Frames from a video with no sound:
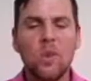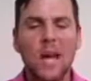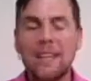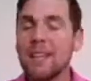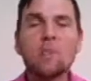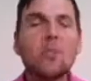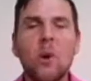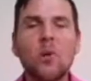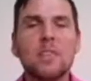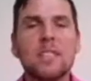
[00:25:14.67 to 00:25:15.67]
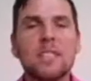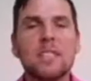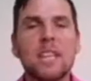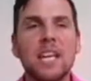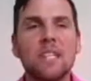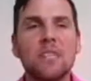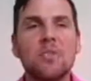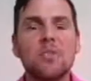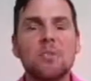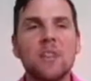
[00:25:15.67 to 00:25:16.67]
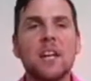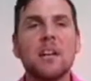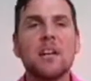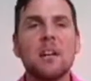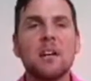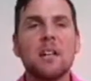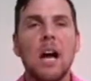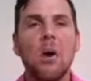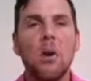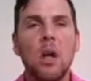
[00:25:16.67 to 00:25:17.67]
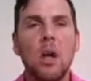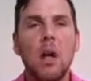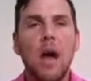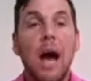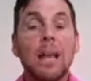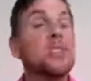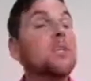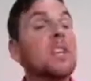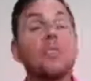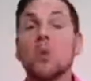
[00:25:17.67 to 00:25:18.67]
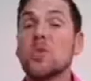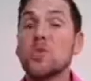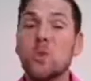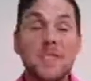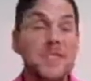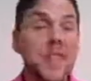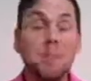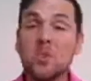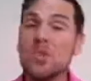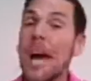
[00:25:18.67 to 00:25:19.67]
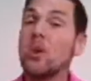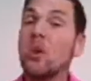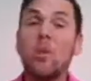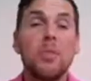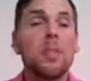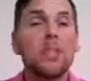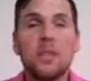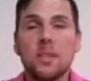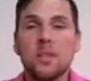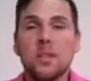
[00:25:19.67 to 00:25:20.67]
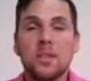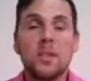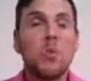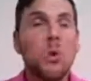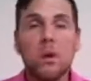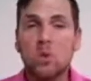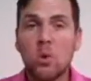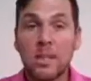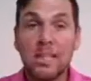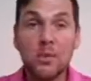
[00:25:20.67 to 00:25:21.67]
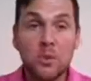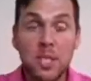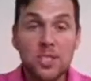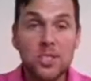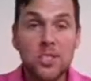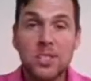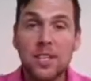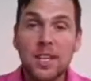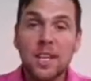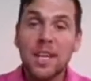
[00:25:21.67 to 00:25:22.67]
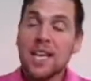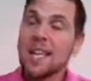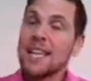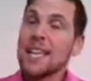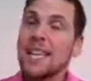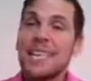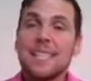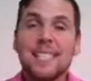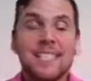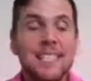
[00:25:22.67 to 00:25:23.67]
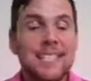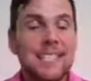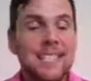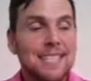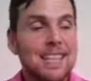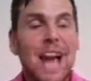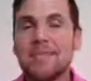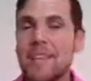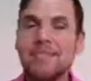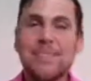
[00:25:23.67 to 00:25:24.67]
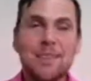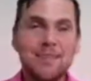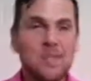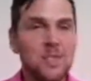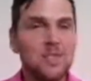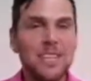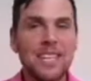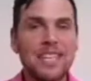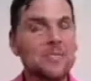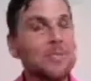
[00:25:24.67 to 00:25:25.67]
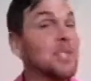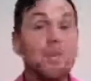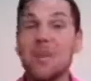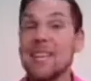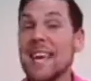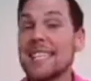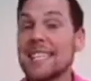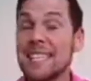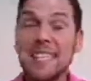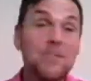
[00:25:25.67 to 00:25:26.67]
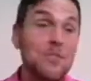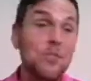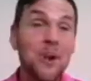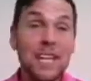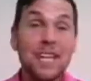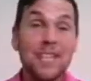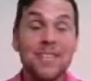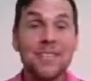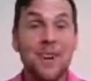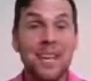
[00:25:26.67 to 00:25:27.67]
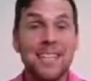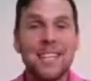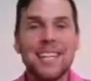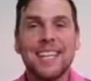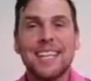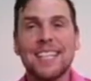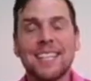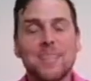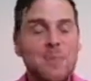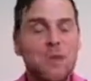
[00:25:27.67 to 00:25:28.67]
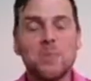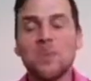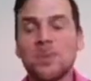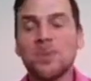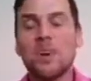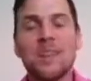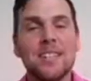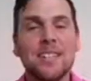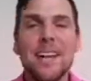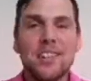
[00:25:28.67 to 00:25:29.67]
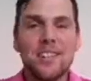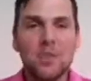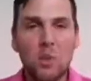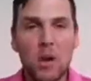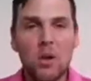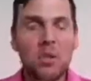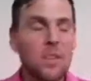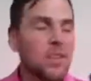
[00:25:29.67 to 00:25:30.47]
I think I'm growing today too, figuring it all out. I do think those are the staples. I don't think there's a quote unquote get rich. You have to have some sort of income. Somebody has to give you money, right? Most people aren't inheriting wealth.